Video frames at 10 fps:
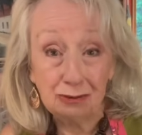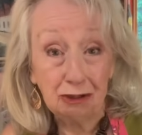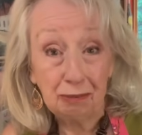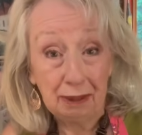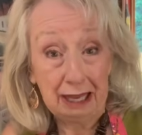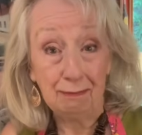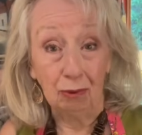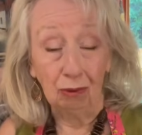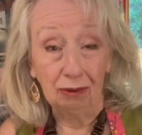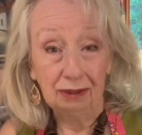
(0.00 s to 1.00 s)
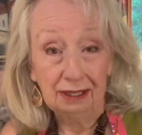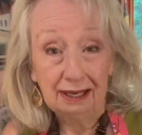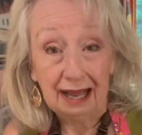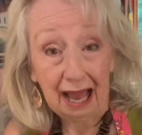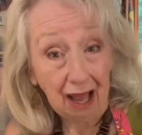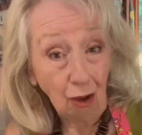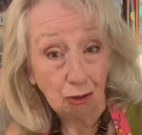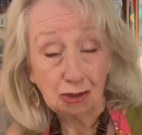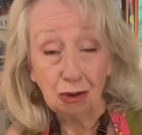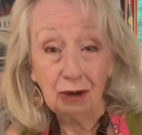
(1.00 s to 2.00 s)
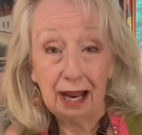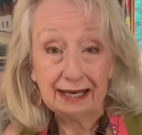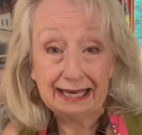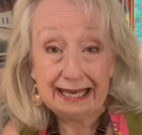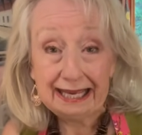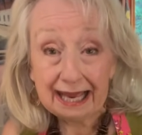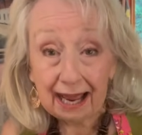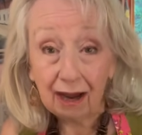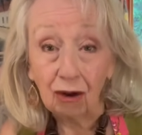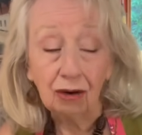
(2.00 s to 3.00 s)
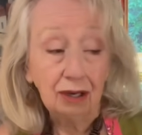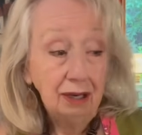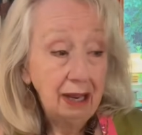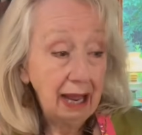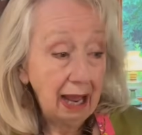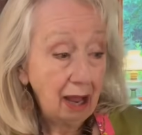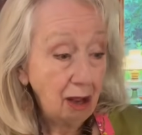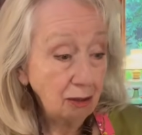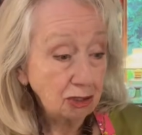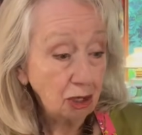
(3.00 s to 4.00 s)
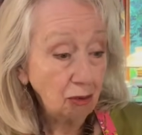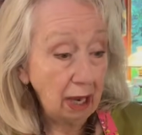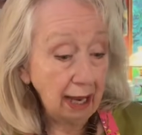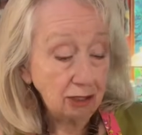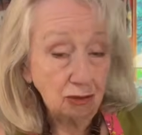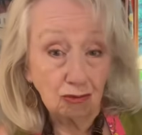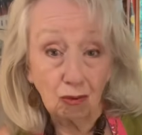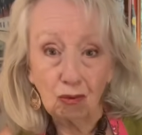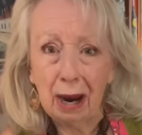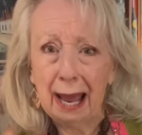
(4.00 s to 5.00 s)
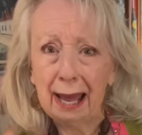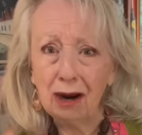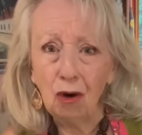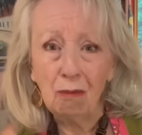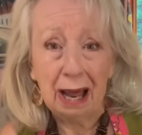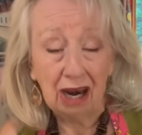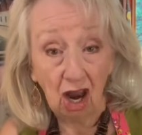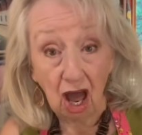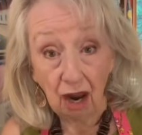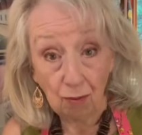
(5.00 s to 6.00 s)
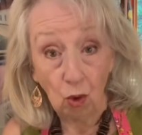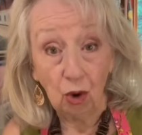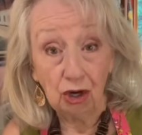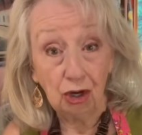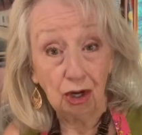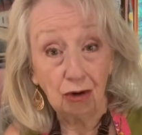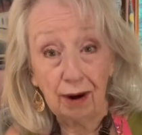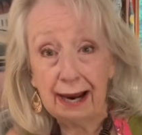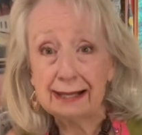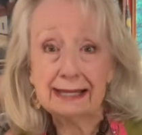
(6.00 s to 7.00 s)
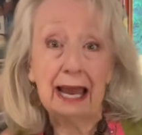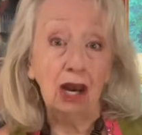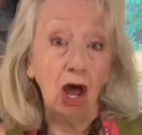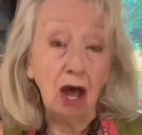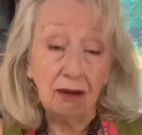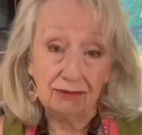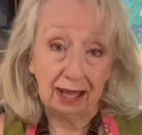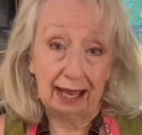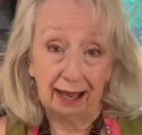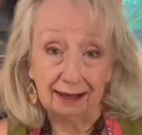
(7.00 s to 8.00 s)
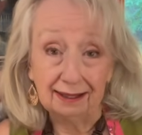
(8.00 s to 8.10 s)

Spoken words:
with people. I also like to eat out. I also like to ride on my lawnmower and cut grass. I love that.